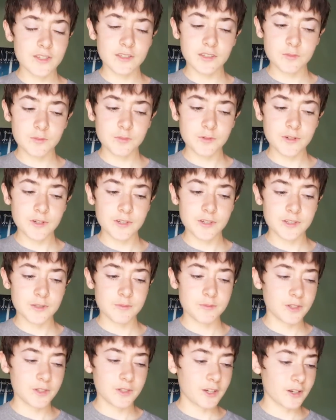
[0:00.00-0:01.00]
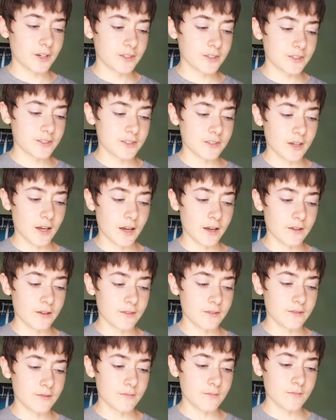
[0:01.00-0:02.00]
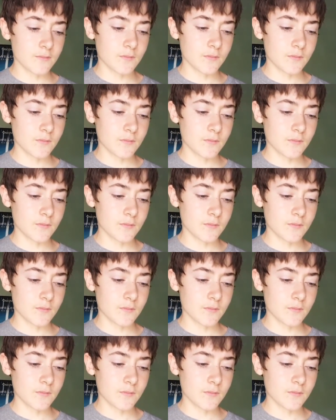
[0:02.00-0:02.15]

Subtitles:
experience because I